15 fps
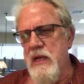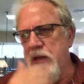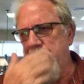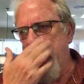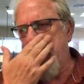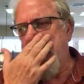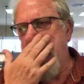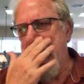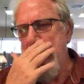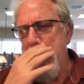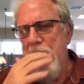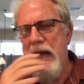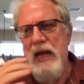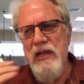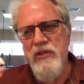that they
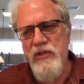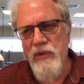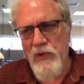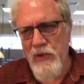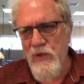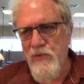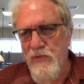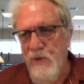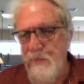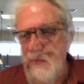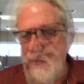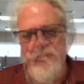had to look from.